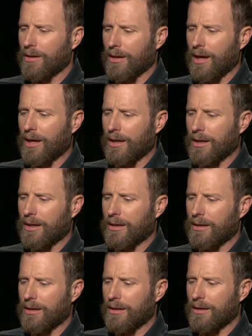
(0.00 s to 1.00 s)
a lot.
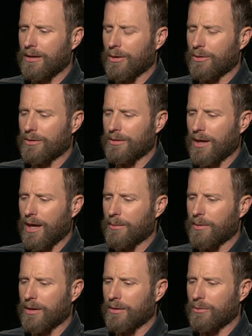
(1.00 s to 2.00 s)
And, you know, at the
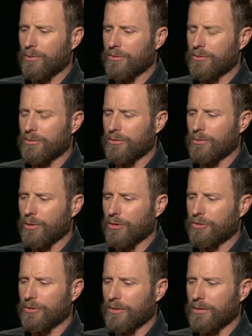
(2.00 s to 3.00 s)
time I wasn't really
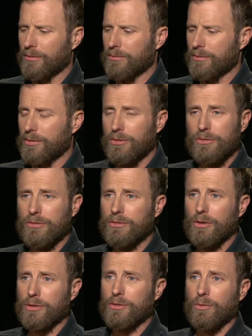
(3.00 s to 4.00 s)
sure who
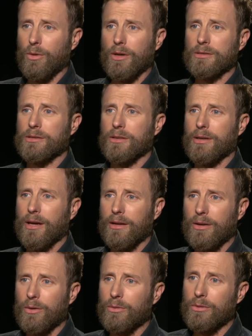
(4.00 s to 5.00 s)
Joseph was. You know, now I
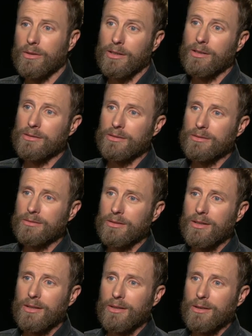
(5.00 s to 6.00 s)
know who he is. He's
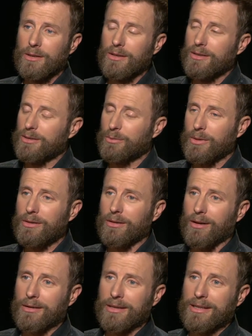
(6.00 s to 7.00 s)
a big
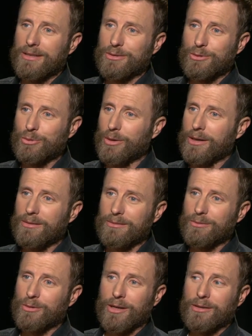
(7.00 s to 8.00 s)
dog, and he's
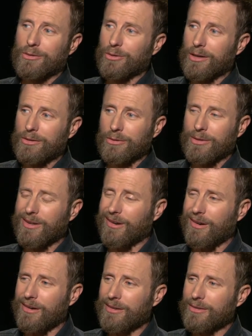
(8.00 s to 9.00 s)
great, great director, great
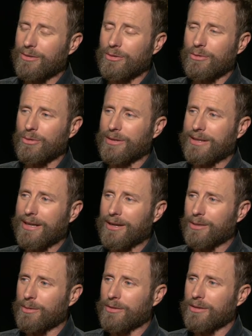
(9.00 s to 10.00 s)
heart, really
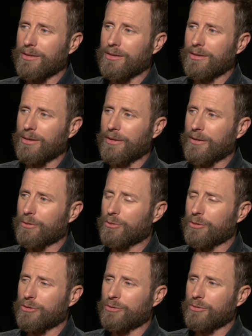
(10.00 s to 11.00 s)
cared about the, you know, I think it was
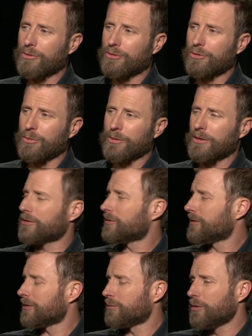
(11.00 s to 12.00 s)
really just drew me to
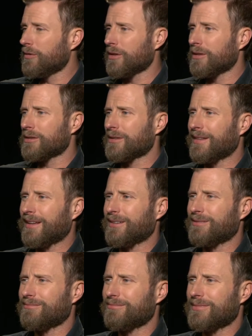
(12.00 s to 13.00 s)
this movie is that
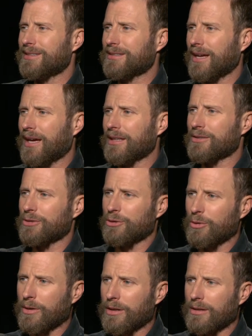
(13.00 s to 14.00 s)
these guys are
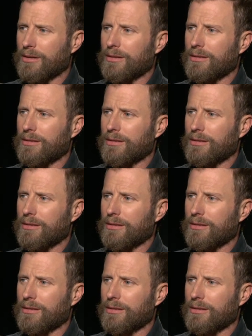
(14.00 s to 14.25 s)
doing it,